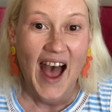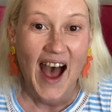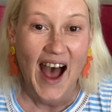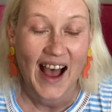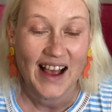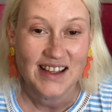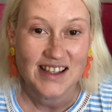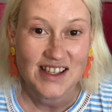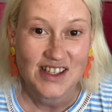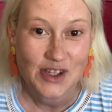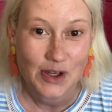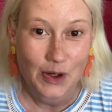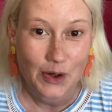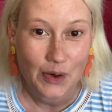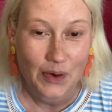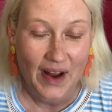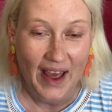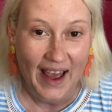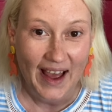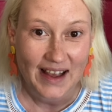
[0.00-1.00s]
as
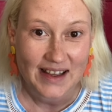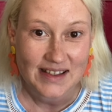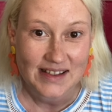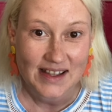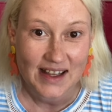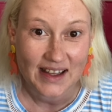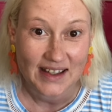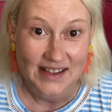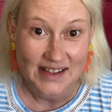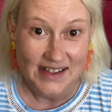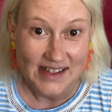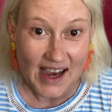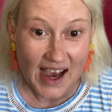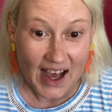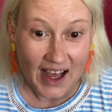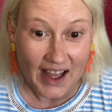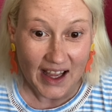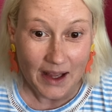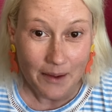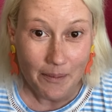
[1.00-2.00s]
soon as it's
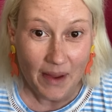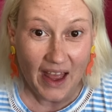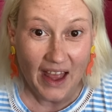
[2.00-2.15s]
time